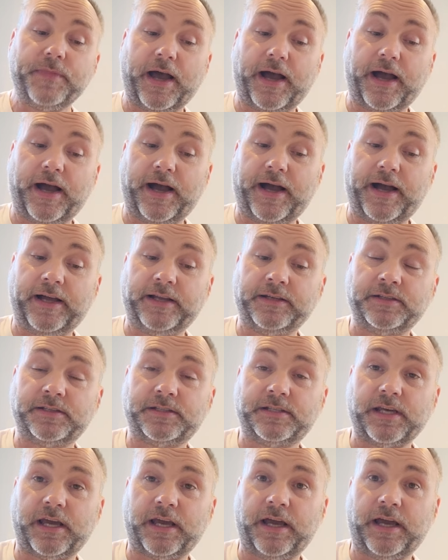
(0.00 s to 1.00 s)

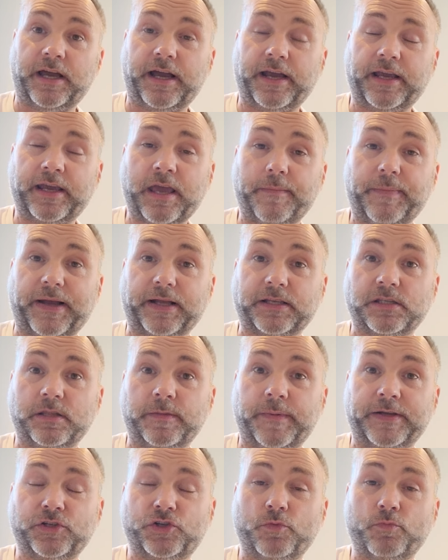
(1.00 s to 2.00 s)
and uh, and get back to the
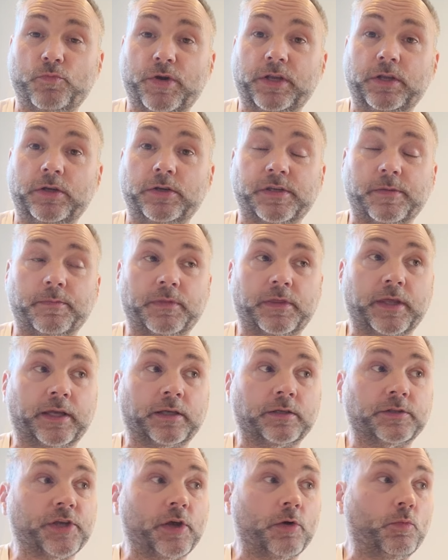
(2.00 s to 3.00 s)
bench and bring you
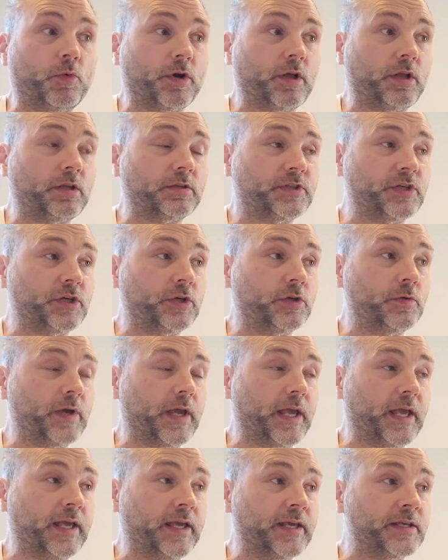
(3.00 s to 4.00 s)
something. So what I'll do
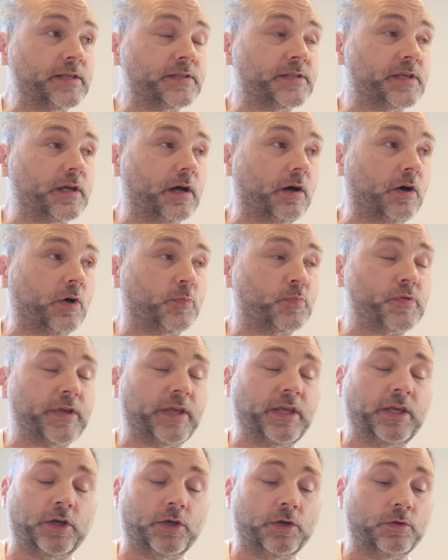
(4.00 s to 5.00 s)
is I'll
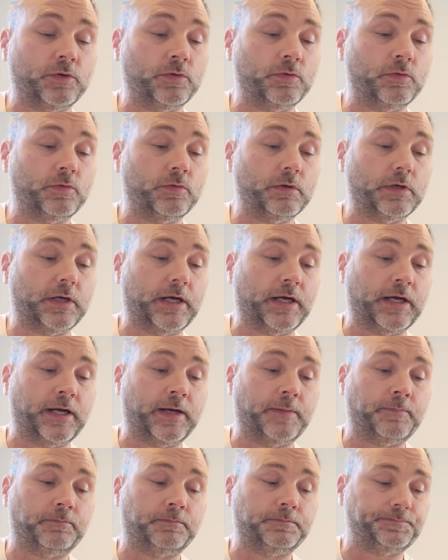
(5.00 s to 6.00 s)
bring you
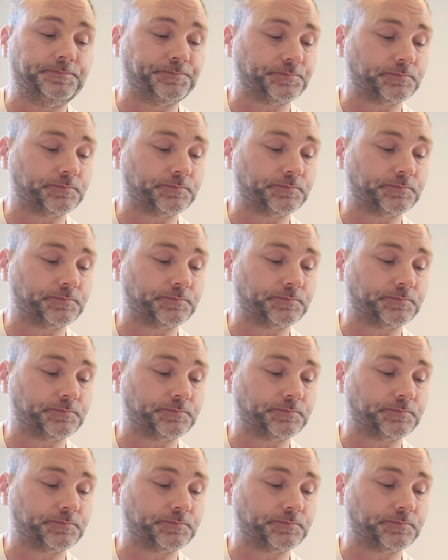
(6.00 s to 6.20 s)
um,